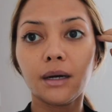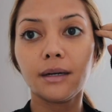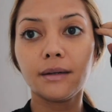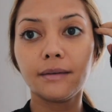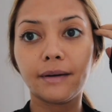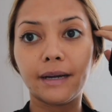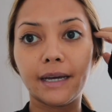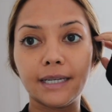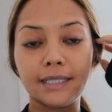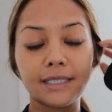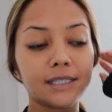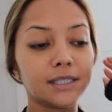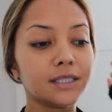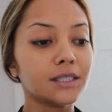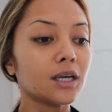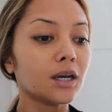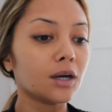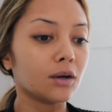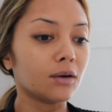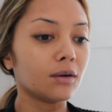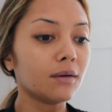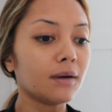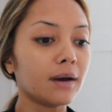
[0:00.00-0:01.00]
All right,
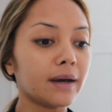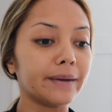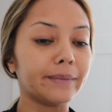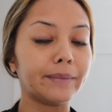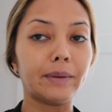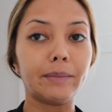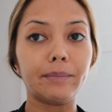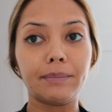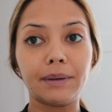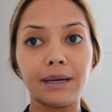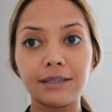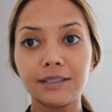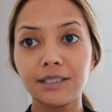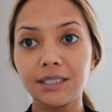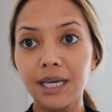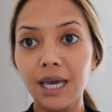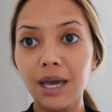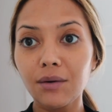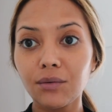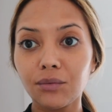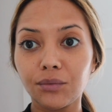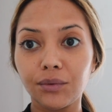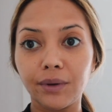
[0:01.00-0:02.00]
so I'm about to
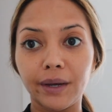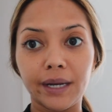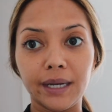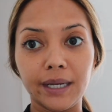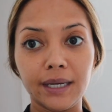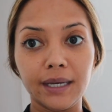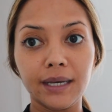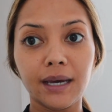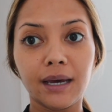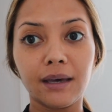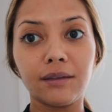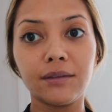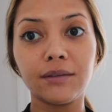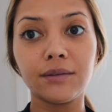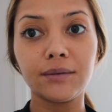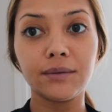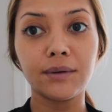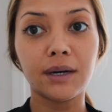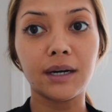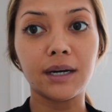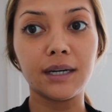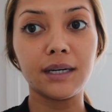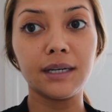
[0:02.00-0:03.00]
get ready. I
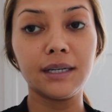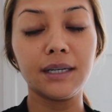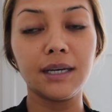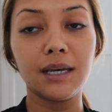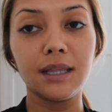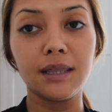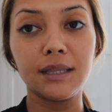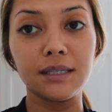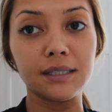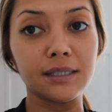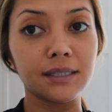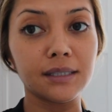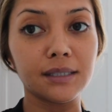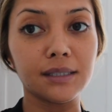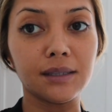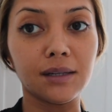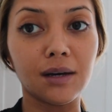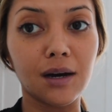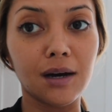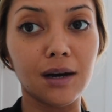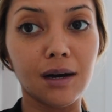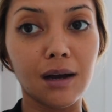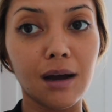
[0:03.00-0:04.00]
threw on this
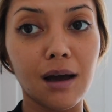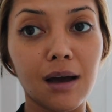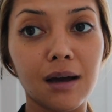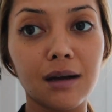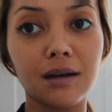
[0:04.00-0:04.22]
long